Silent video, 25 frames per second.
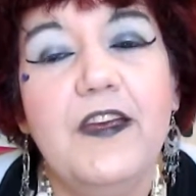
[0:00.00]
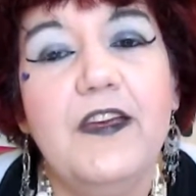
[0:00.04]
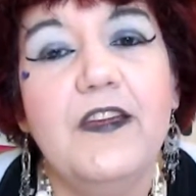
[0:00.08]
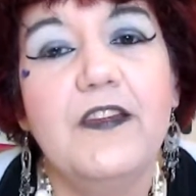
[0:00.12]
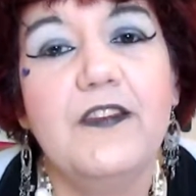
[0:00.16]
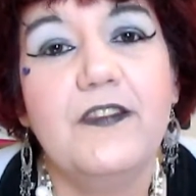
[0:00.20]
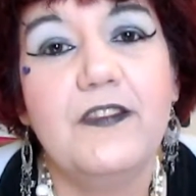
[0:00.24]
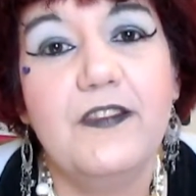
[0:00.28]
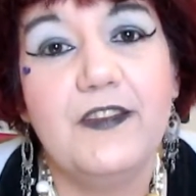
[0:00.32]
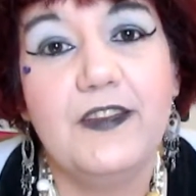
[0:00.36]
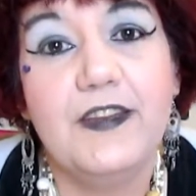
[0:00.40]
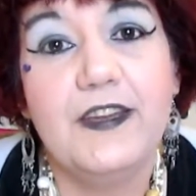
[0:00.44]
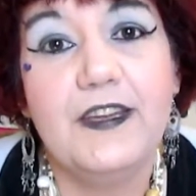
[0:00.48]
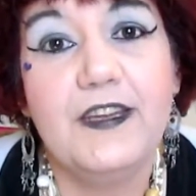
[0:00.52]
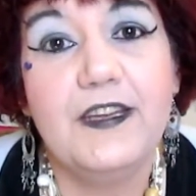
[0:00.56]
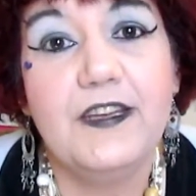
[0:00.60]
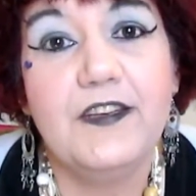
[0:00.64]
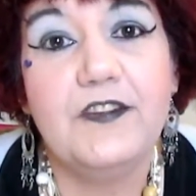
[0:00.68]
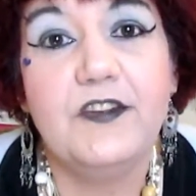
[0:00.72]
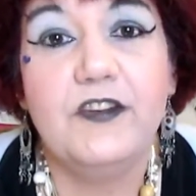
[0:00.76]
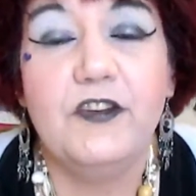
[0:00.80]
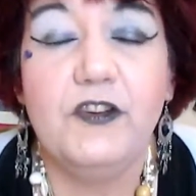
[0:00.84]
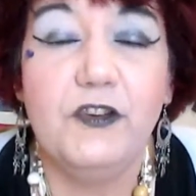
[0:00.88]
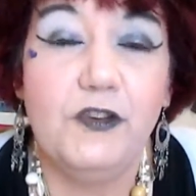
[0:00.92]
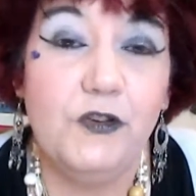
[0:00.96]
The
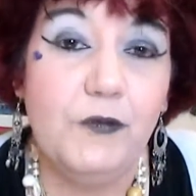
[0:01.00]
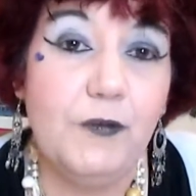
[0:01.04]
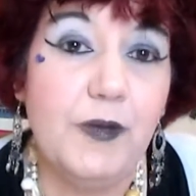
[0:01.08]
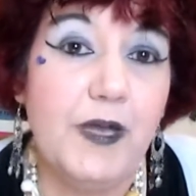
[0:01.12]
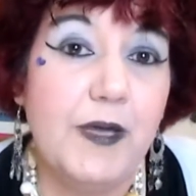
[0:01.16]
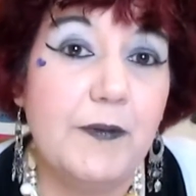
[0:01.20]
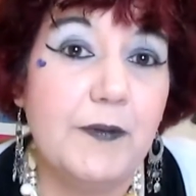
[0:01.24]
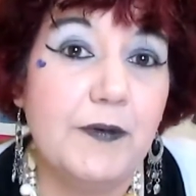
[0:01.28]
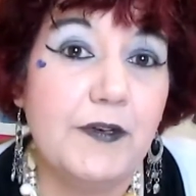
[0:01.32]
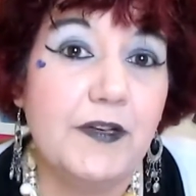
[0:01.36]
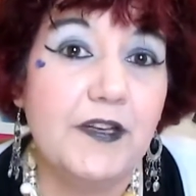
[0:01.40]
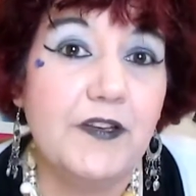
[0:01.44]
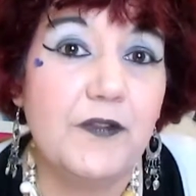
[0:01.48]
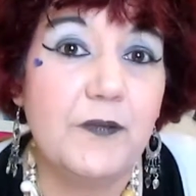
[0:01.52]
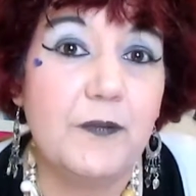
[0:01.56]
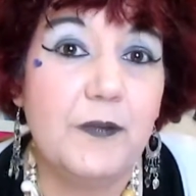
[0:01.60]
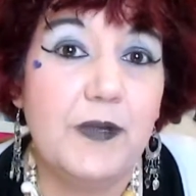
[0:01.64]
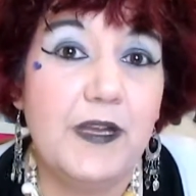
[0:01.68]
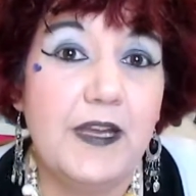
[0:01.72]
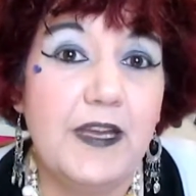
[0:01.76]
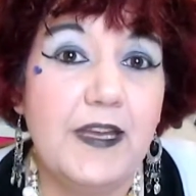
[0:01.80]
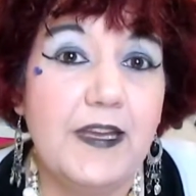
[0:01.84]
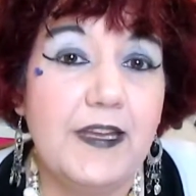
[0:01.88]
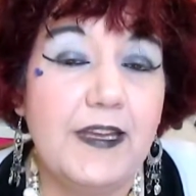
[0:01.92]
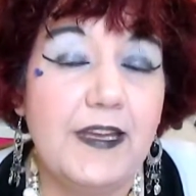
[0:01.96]
tissue paper is
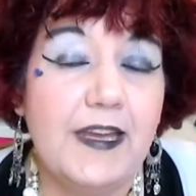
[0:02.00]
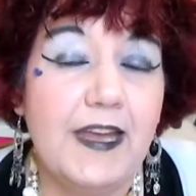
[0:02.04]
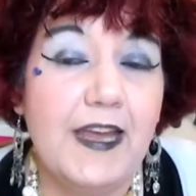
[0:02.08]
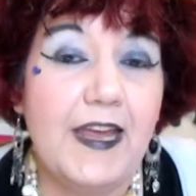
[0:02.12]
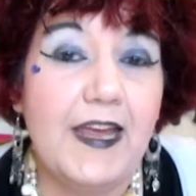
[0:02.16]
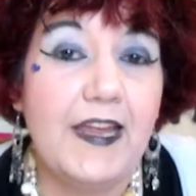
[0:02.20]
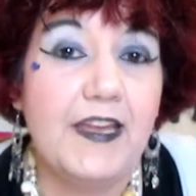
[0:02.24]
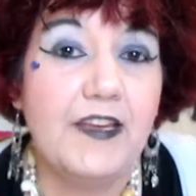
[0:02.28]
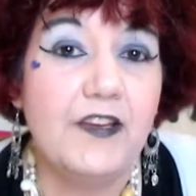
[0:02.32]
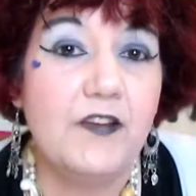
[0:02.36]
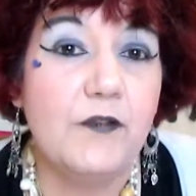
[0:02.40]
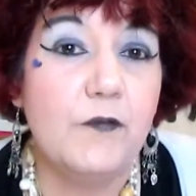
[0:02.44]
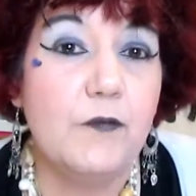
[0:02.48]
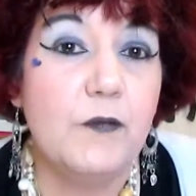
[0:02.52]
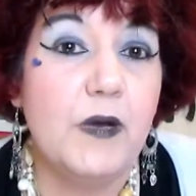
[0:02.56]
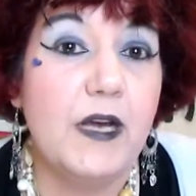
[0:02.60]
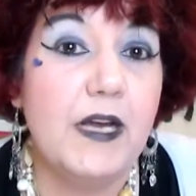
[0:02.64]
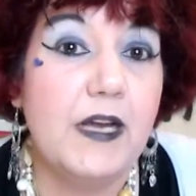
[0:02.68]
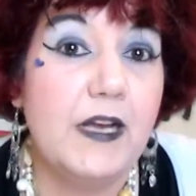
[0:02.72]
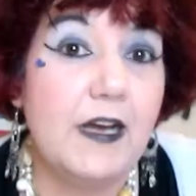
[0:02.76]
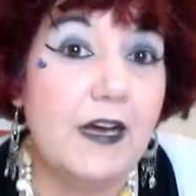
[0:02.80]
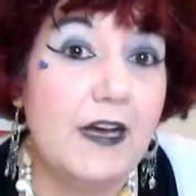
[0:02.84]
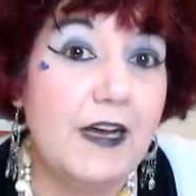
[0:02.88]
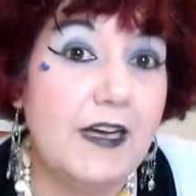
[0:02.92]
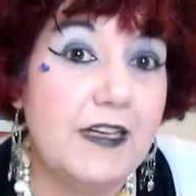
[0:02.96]
pink, and my
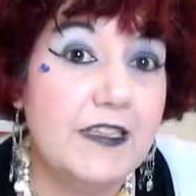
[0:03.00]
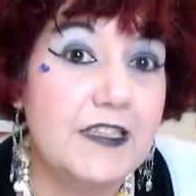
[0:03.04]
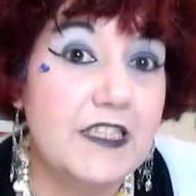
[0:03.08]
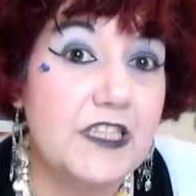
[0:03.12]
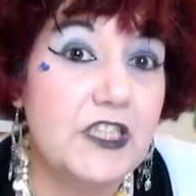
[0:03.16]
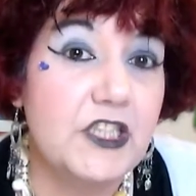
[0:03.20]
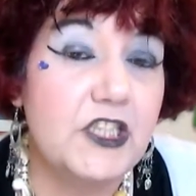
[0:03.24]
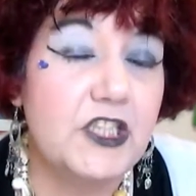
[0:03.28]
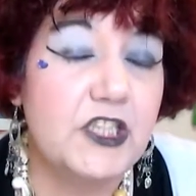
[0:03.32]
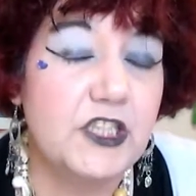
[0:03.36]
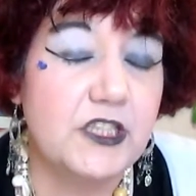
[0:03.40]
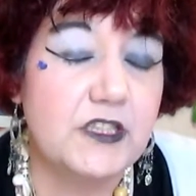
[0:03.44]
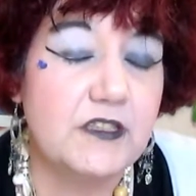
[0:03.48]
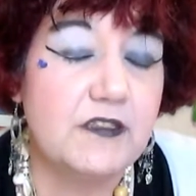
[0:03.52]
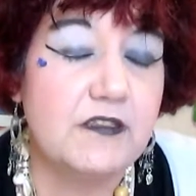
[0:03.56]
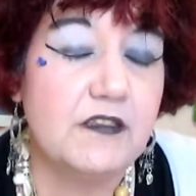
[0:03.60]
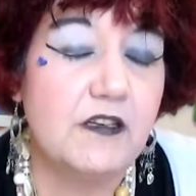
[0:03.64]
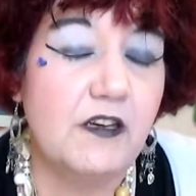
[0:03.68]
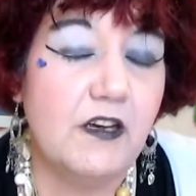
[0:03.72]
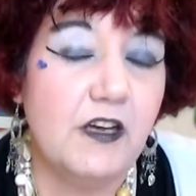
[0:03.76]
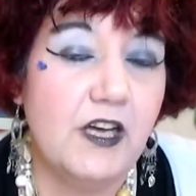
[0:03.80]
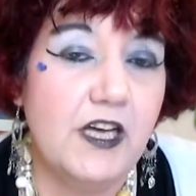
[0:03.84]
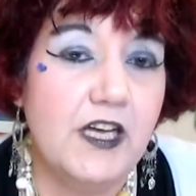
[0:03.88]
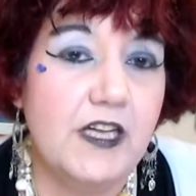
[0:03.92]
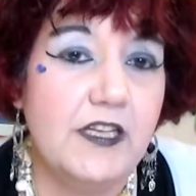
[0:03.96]
eyes just
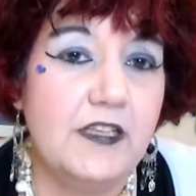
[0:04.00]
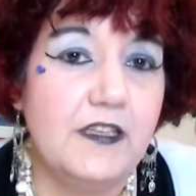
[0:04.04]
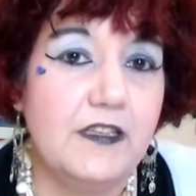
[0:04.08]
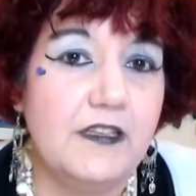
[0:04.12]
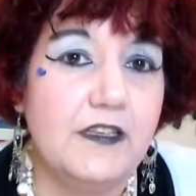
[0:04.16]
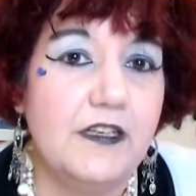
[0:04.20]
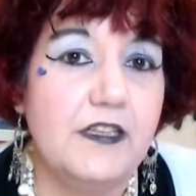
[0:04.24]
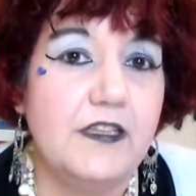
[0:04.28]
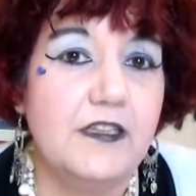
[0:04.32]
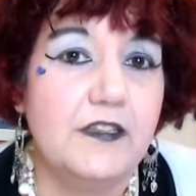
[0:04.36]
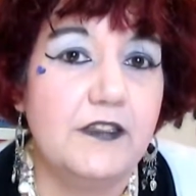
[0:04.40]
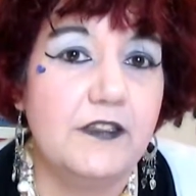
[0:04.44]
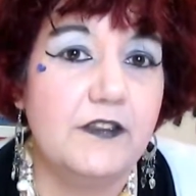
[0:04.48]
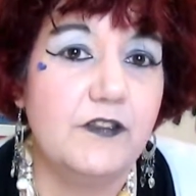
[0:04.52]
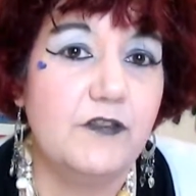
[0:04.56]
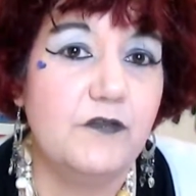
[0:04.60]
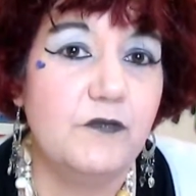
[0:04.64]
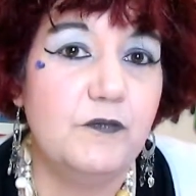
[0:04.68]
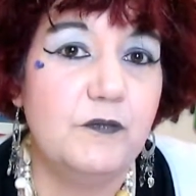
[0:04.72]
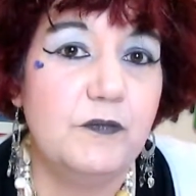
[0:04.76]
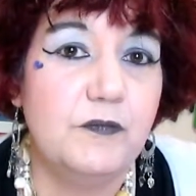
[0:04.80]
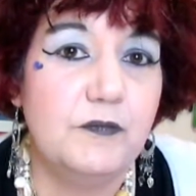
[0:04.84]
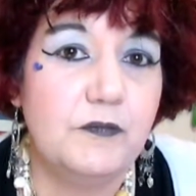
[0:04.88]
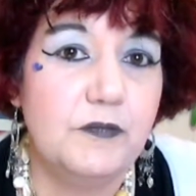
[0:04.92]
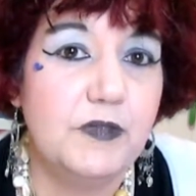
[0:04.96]
caught the color of
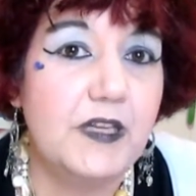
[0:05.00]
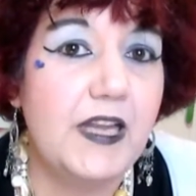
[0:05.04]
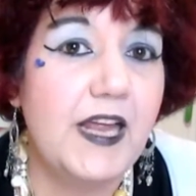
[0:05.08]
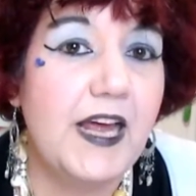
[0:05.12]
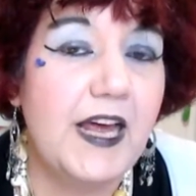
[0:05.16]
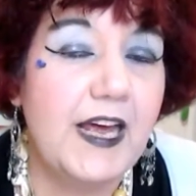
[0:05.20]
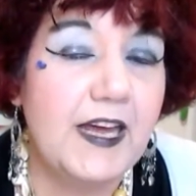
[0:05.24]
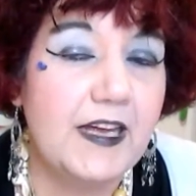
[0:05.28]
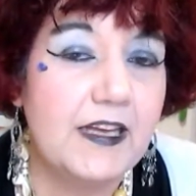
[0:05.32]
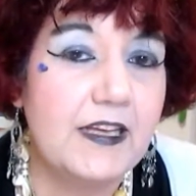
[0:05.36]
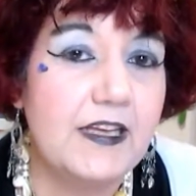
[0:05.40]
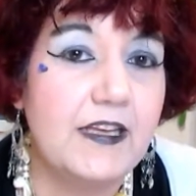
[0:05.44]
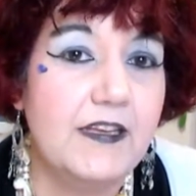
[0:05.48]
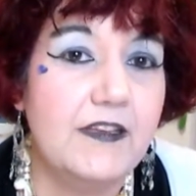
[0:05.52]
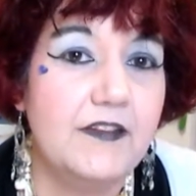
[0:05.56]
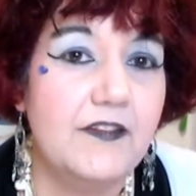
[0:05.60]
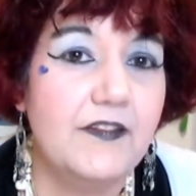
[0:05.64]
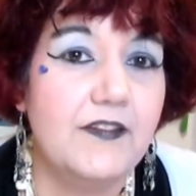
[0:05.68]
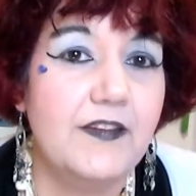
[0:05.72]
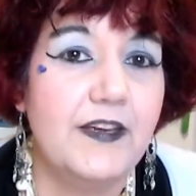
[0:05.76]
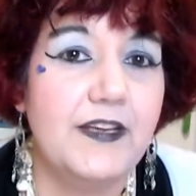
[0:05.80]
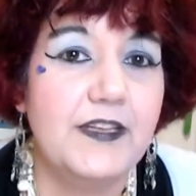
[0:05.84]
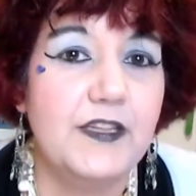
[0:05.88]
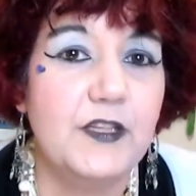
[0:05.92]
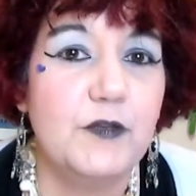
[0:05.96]
black
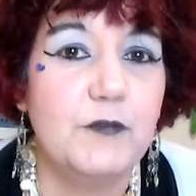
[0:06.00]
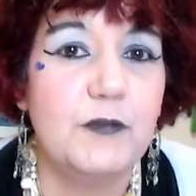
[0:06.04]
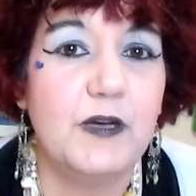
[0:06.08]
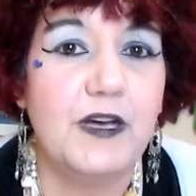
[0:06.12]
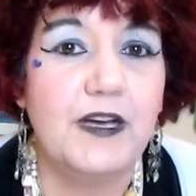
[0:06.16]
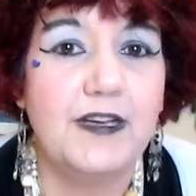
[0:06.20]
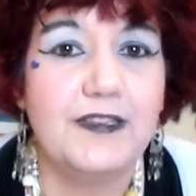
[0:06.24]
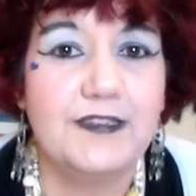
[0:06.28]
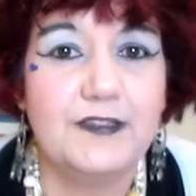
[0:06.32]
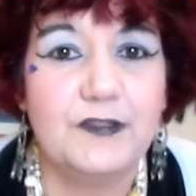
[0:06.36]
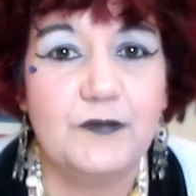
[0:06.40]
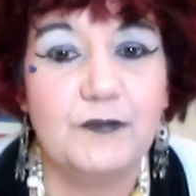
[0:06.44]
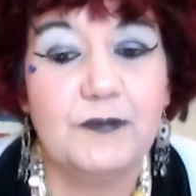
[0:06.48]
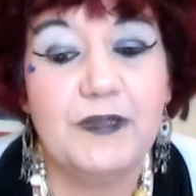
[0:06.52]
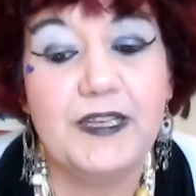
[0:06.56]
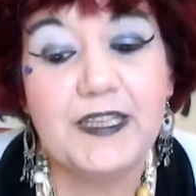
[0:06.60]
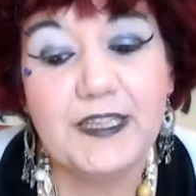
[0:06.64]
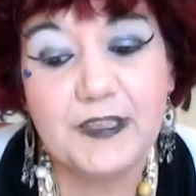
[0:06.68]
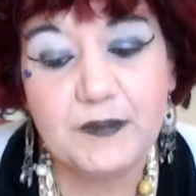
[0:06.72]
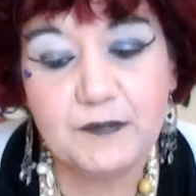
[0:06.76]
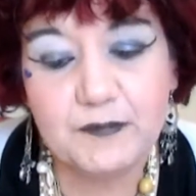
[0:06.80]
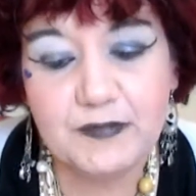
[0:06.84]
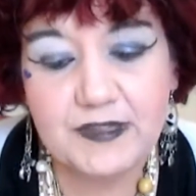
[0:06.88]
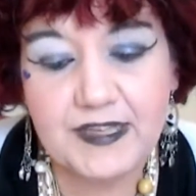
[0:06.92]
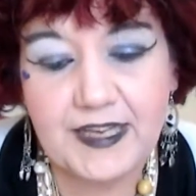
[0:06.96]
inside the box. So pink
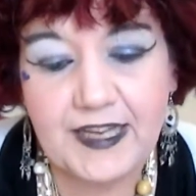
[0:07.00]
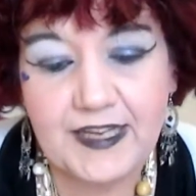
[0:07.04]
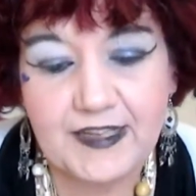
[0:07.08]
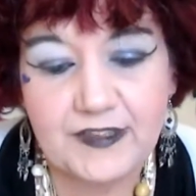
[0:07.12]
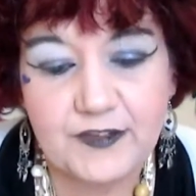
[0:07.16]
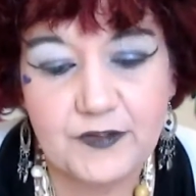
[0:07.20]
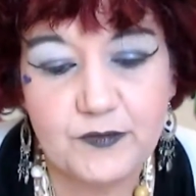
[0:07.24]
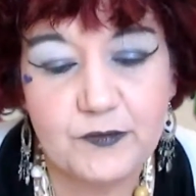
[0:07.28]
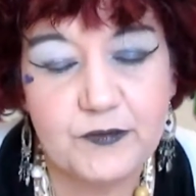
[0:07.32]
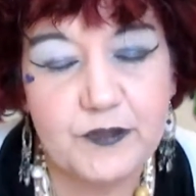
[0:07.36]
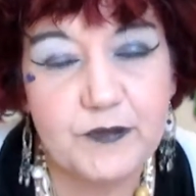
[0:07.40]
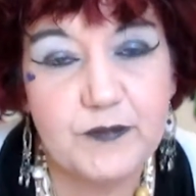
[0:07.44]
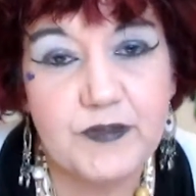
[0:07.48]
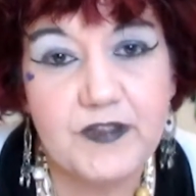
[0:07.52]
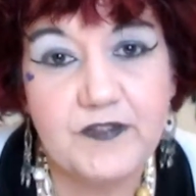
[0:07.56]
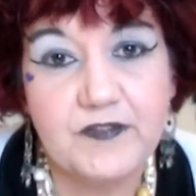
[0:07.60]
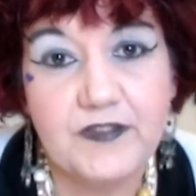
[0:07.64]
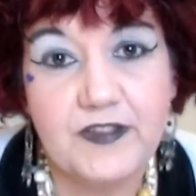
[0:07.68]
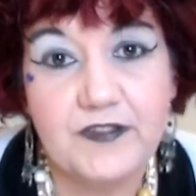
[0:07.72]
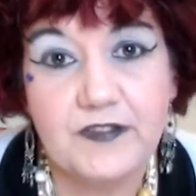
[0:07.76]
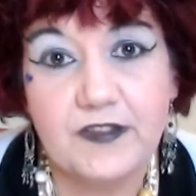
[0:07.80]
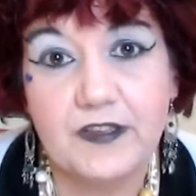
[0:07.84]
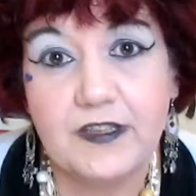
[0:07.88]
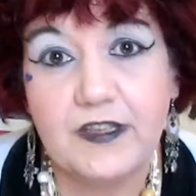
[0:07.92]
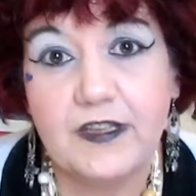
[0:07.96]
and black is one of my
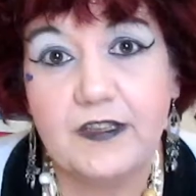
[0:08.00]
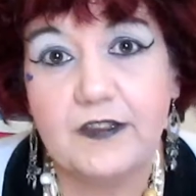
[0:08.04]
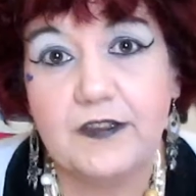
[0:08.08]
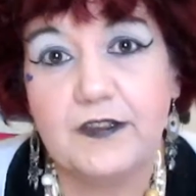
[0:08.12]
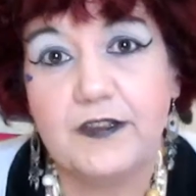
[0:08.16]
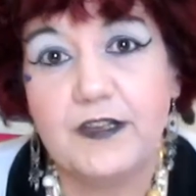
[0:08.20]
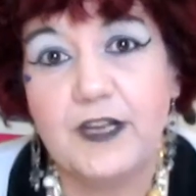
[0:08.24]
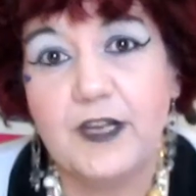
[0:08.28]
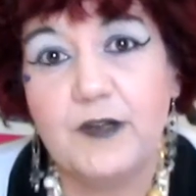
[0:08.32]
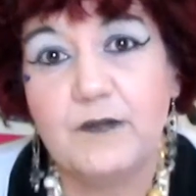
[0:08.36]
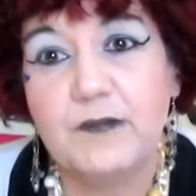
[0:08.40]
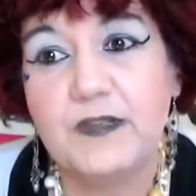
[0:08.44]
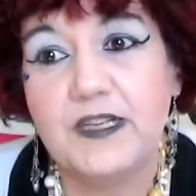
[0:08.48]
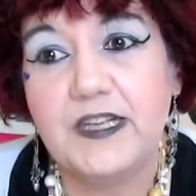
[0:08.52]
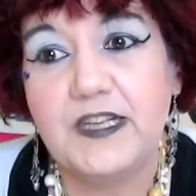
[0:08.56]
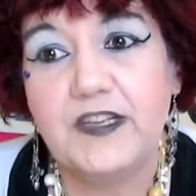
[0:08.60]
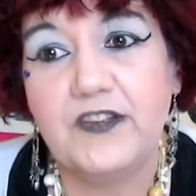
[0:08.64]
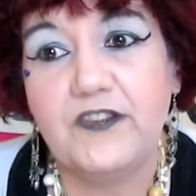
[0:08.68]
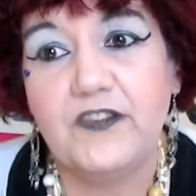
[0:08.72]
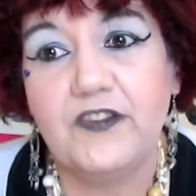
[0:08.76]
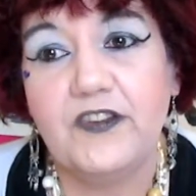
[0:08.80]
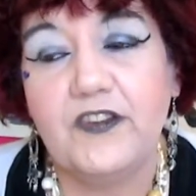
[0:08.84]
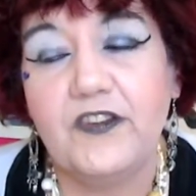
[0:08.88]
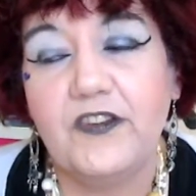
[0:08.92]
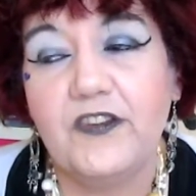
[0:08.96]
favorite color
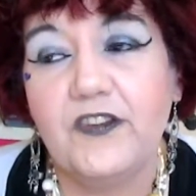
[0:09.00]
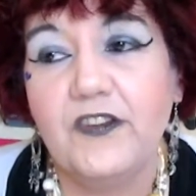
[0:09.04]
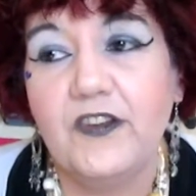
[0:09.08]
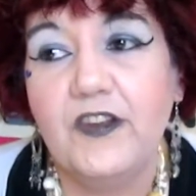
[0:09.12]
combinations.